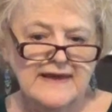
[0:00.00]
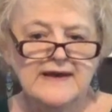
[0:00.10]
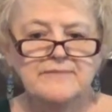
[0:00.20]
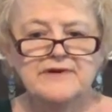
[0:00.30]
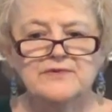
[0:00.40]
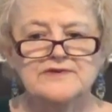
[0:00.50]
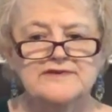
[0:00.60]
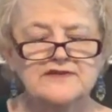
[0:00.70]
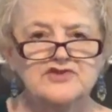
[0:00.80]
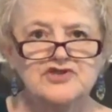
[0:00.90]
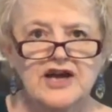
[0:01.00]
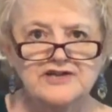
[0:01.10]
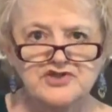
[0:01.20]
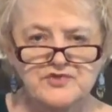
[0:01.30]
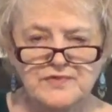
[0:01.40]
but it was the
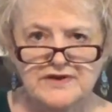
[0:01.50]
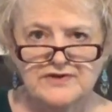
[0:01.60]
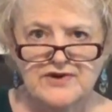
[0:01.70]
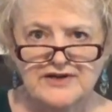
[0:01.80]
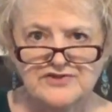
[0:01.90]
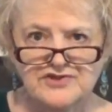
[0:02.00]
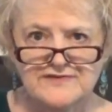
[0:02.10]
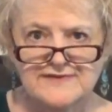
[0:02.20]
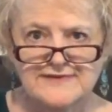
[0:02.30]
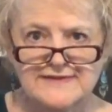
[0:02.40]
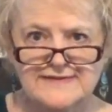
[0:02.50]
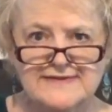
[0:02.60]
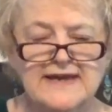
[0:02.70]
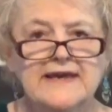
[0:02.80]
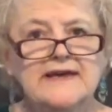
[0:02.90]
Joshua consciousness
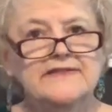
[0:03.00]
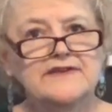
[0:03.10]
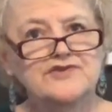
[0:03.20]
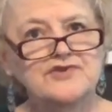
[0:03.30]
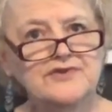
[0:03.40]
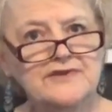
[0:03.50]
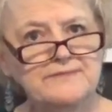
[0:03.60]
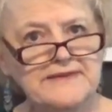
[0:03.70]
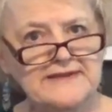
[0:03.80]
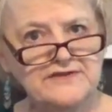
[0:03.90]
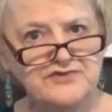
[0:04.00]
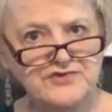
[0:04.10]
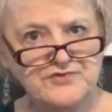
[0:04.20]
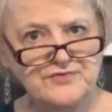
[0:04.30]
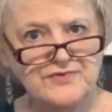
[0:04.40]
that took them
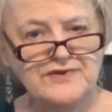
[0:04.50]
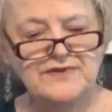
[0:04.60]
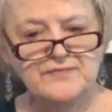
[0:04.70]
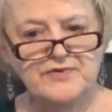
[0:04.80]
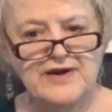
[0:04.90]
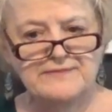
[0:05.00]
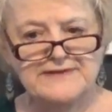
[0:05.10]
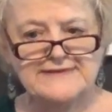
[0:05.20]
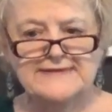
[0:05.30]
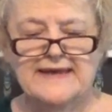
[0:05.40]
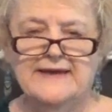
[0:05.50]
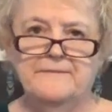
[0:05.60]
into the promised land.